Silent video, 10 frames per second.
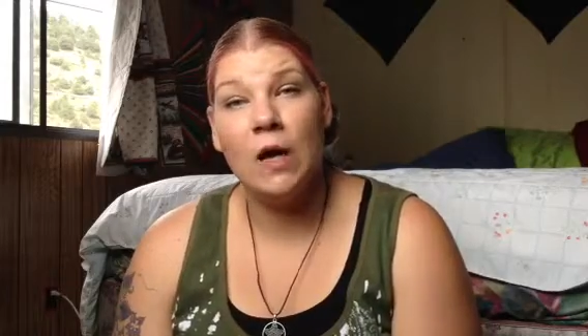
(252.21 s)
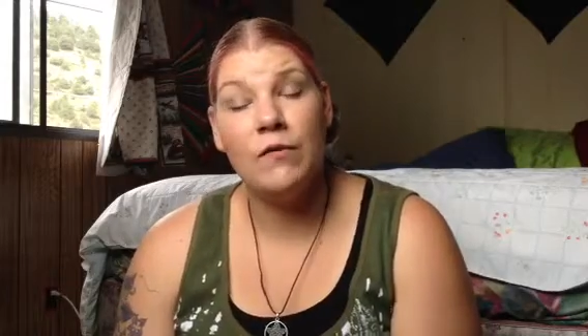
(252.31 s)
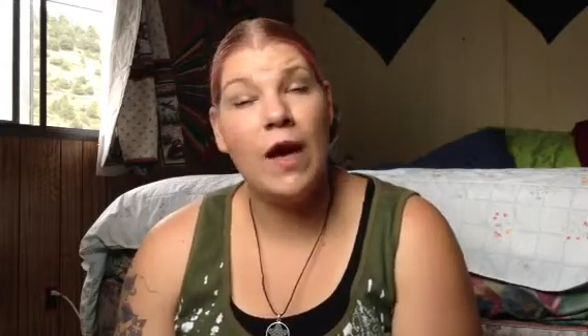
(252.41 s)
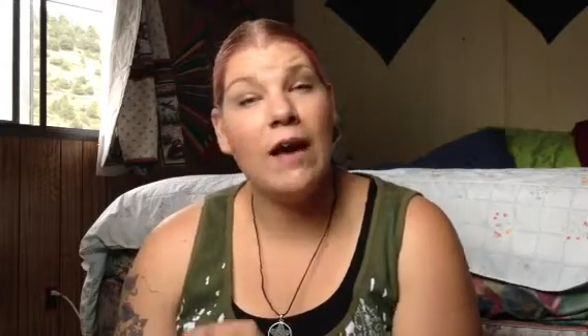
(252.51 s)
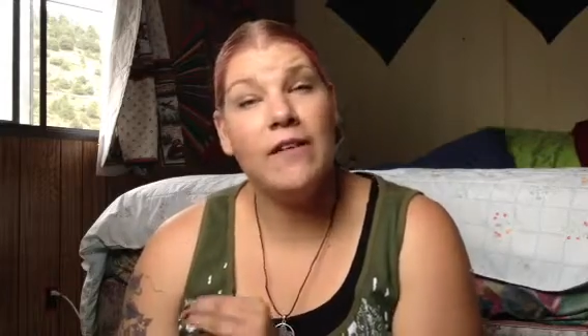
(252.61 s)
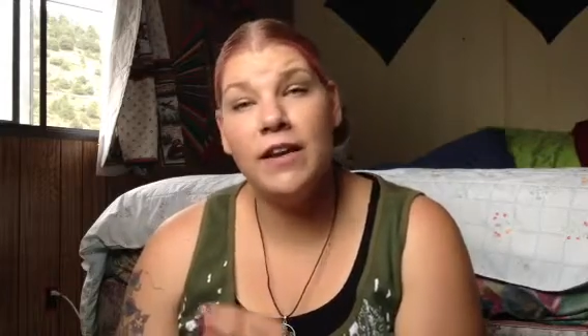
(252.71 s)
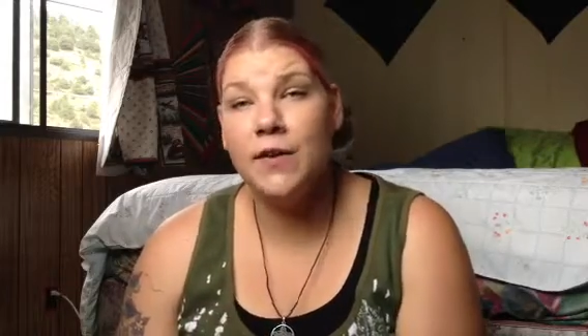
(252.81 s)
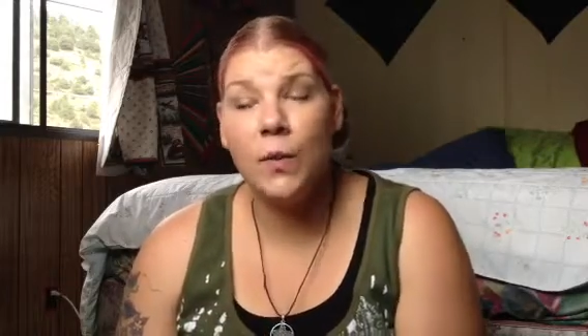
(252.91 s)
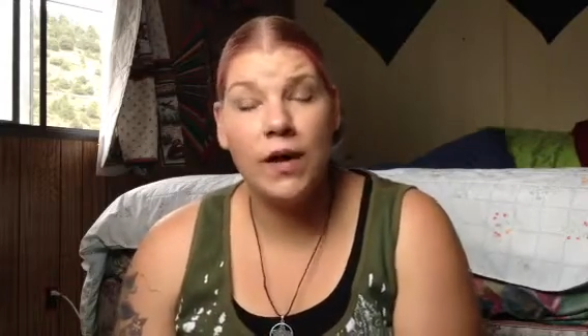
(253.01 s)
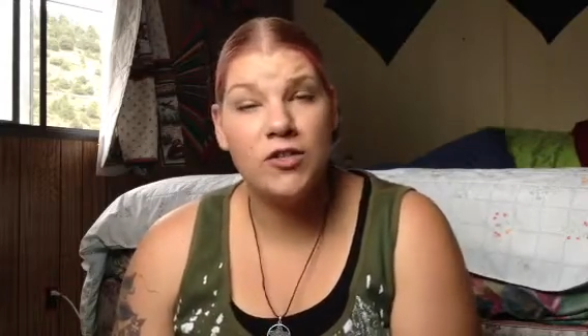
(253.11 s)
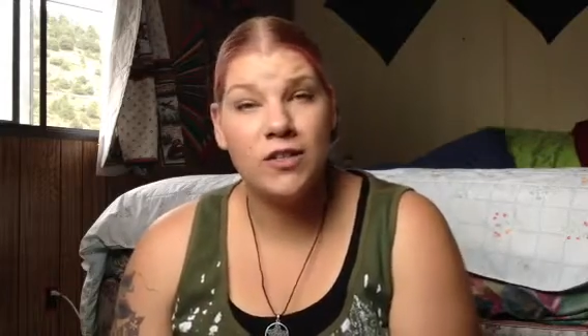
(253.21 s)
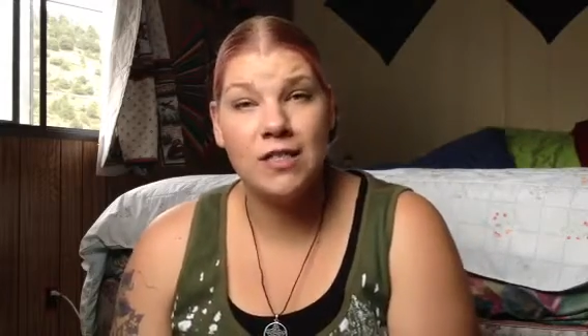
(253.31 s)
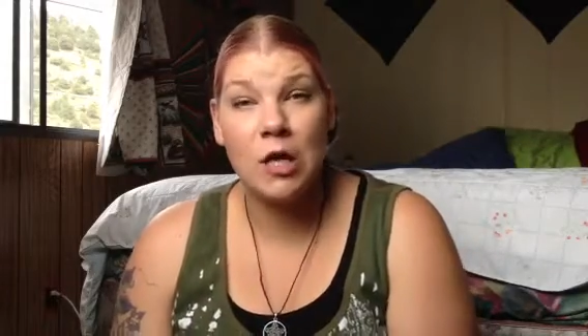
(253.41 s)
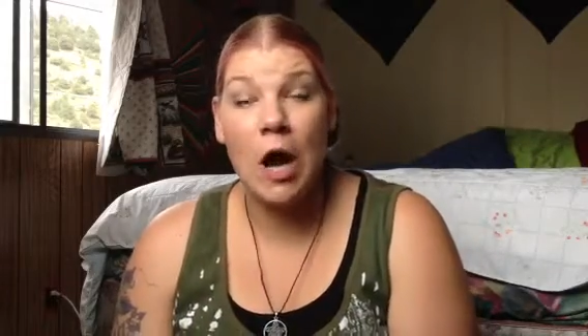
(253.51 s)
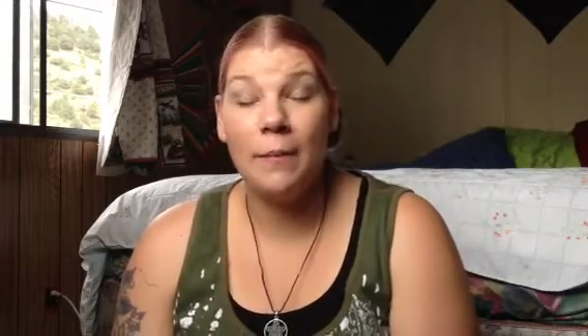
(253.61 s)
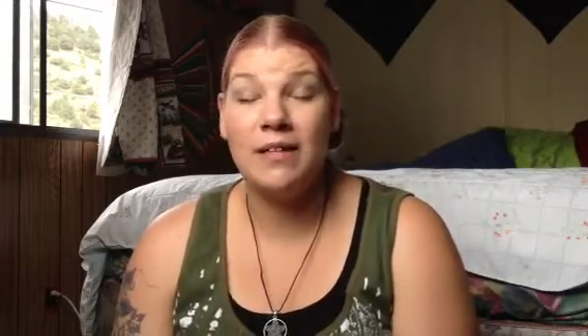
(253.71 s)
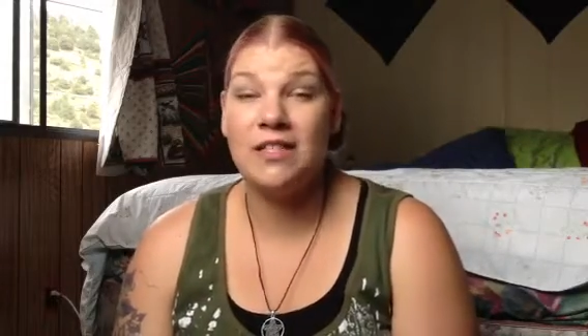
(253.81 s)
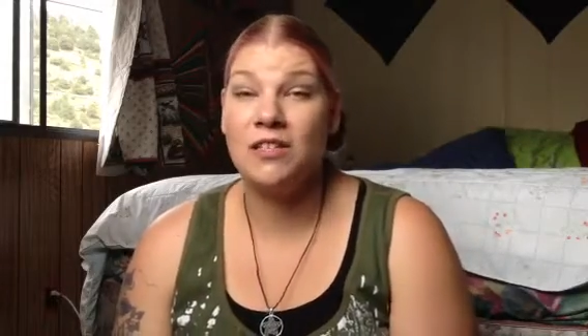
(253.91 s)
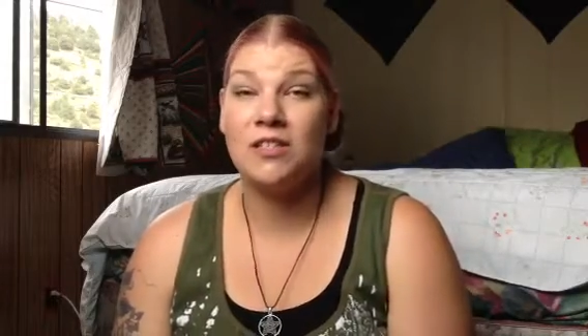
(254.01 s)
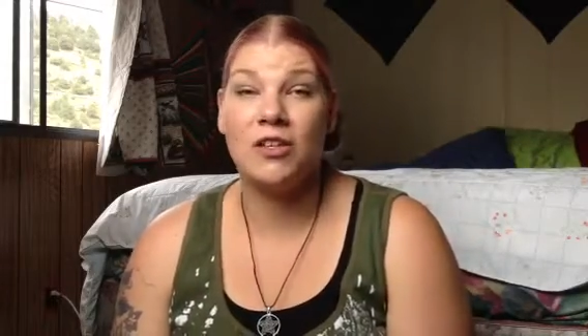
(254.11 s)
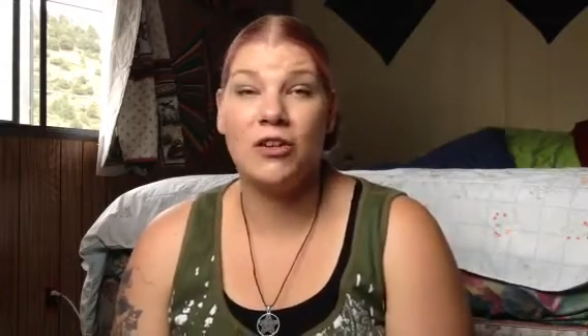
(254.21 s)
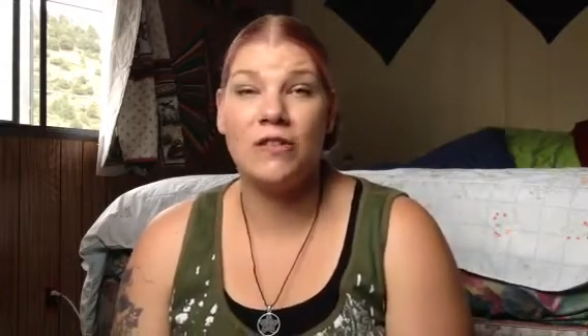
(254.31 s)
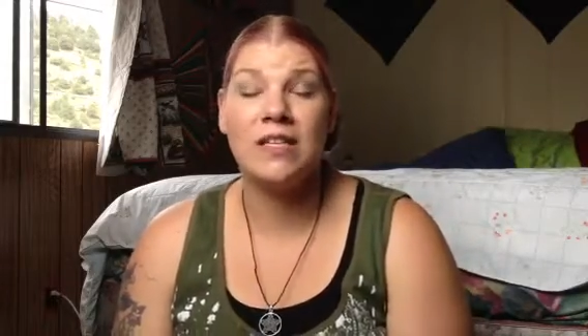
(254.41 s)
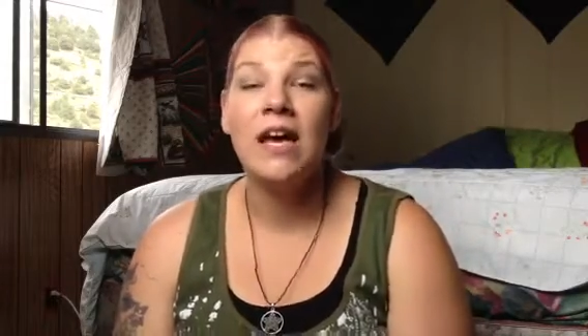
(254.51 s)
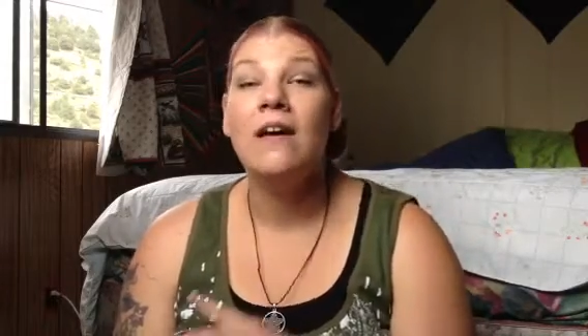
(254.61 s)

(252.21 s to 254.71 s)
If you have any questions, comments, concerns,